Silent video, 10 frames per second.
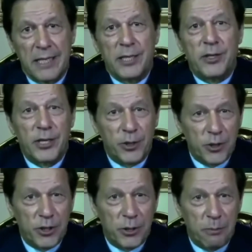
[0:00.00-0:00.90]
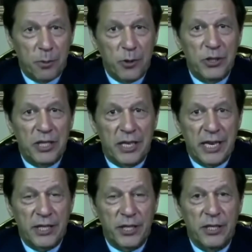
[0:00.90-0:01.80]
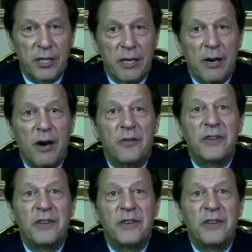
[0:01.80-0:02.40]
They should support the creation of at